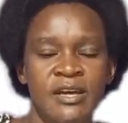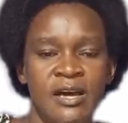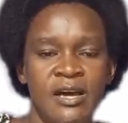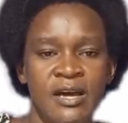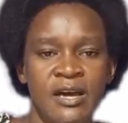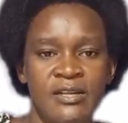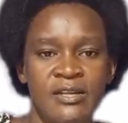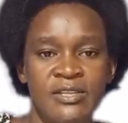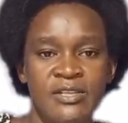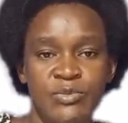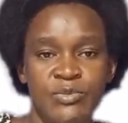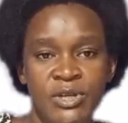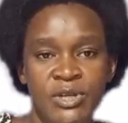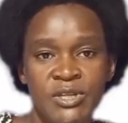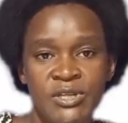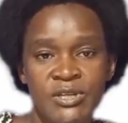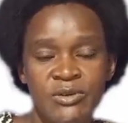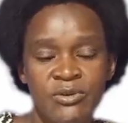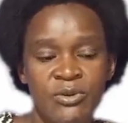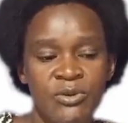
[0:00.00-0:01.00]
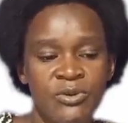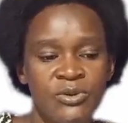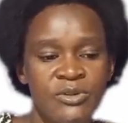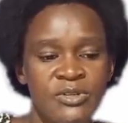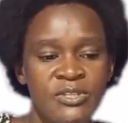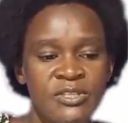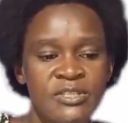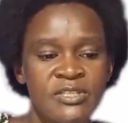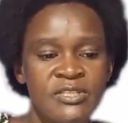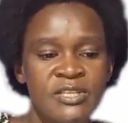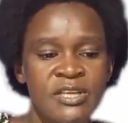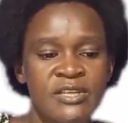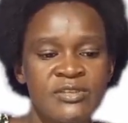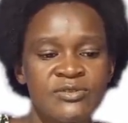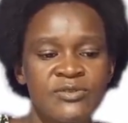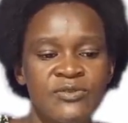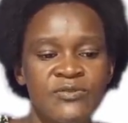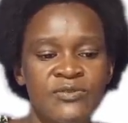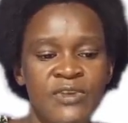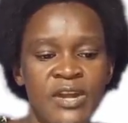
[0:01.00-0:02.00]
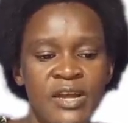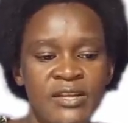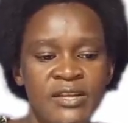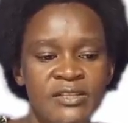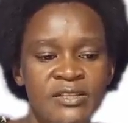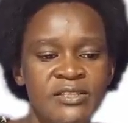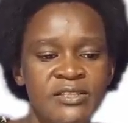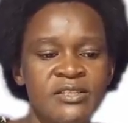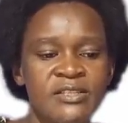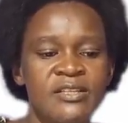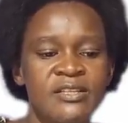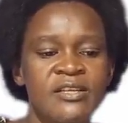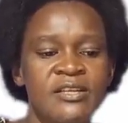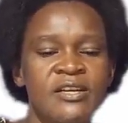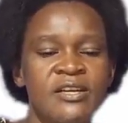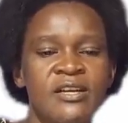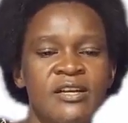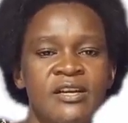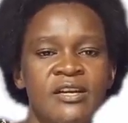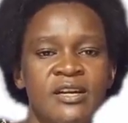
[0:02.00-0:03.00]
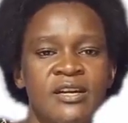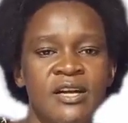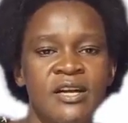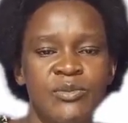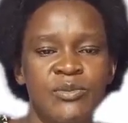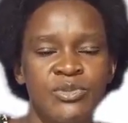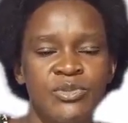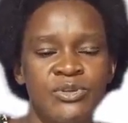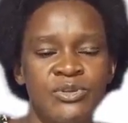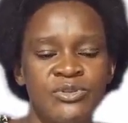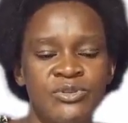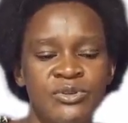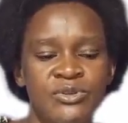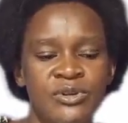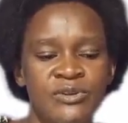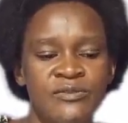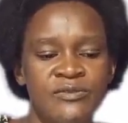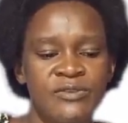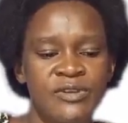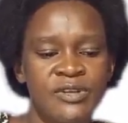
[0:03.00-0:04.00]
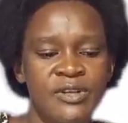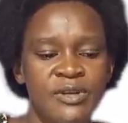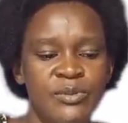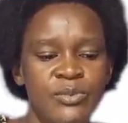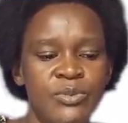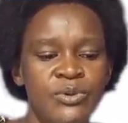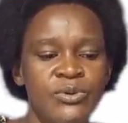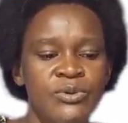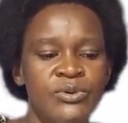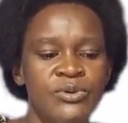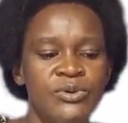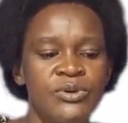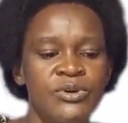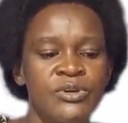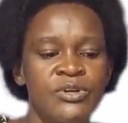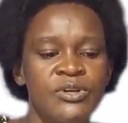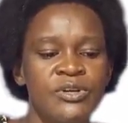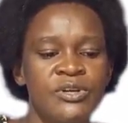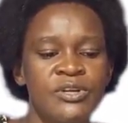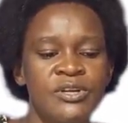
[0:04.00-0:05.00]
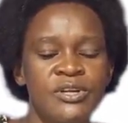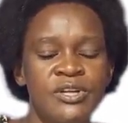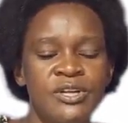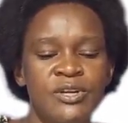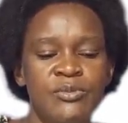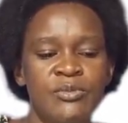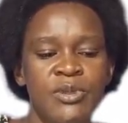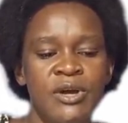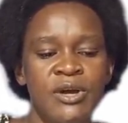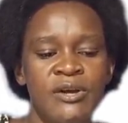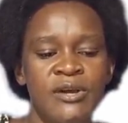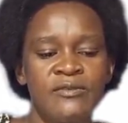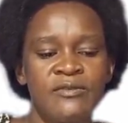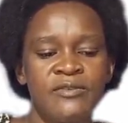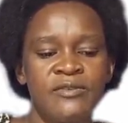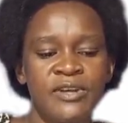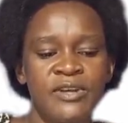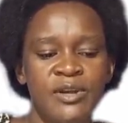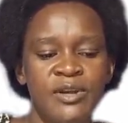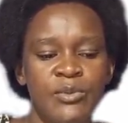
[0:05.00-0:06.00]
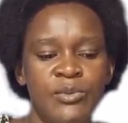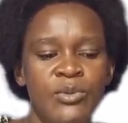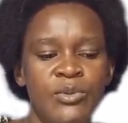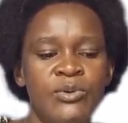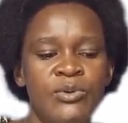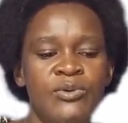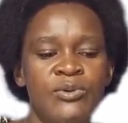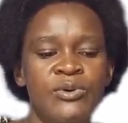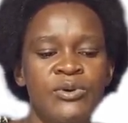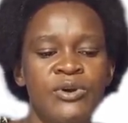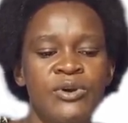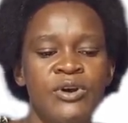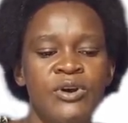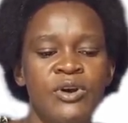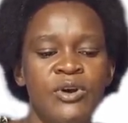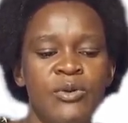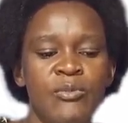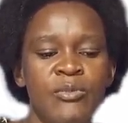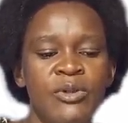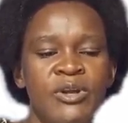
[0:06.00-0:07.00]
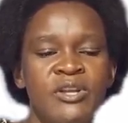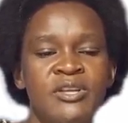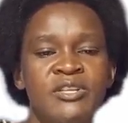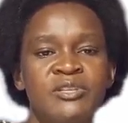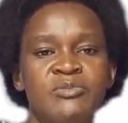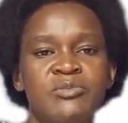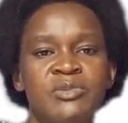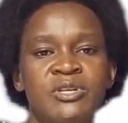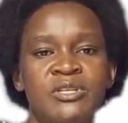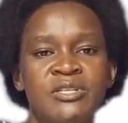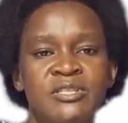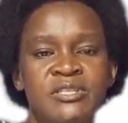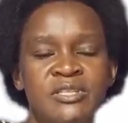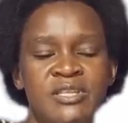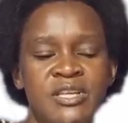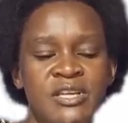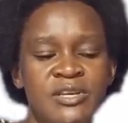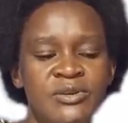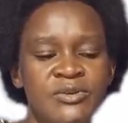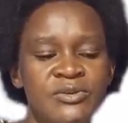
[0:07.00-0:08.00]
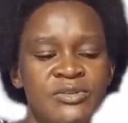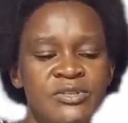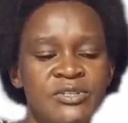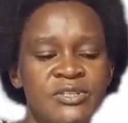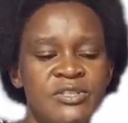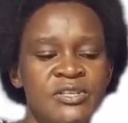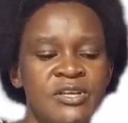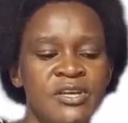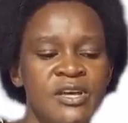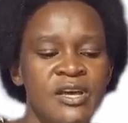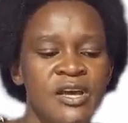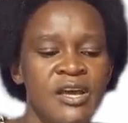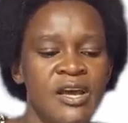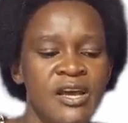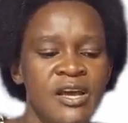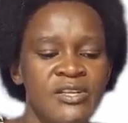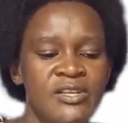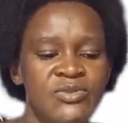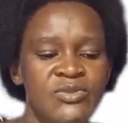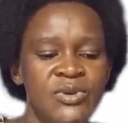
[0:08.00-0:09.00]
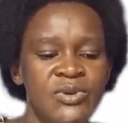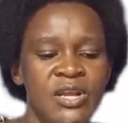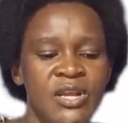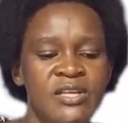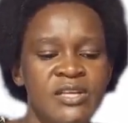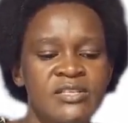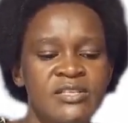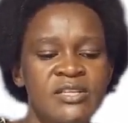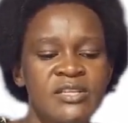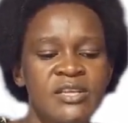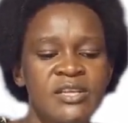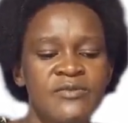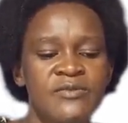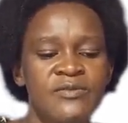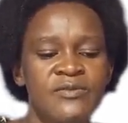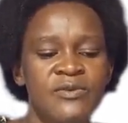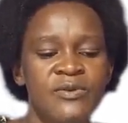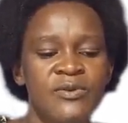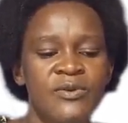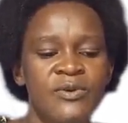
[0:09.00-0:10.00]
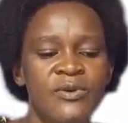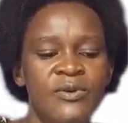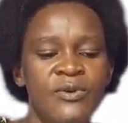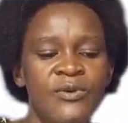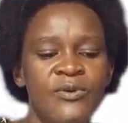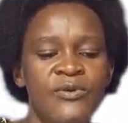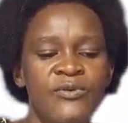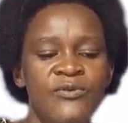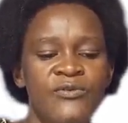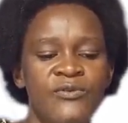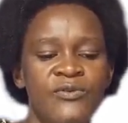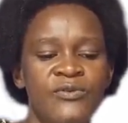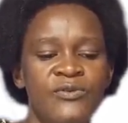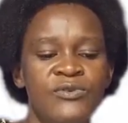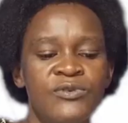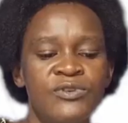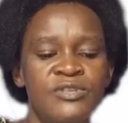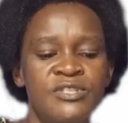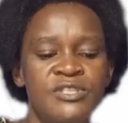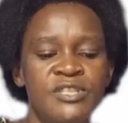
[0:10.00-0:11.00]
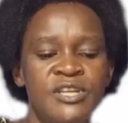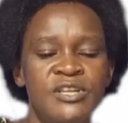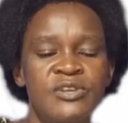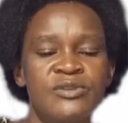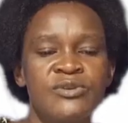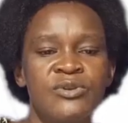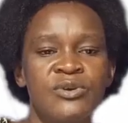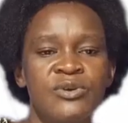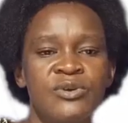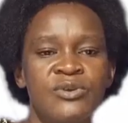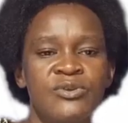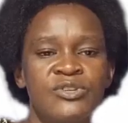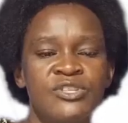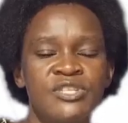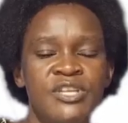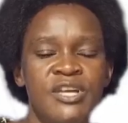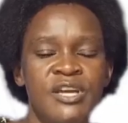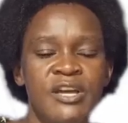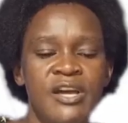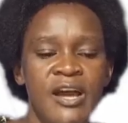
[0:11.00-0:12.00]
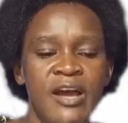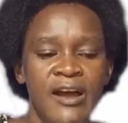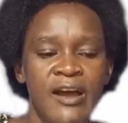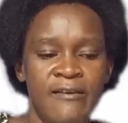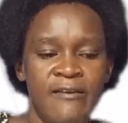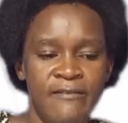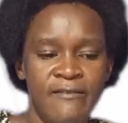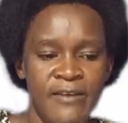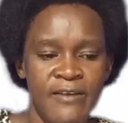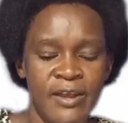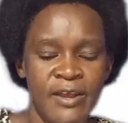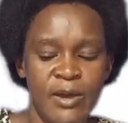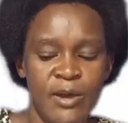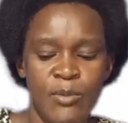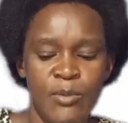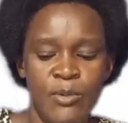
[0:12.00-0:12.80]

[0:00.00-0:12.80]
depending on size of land, capital available, labor available, management skills, as well as level of technology available.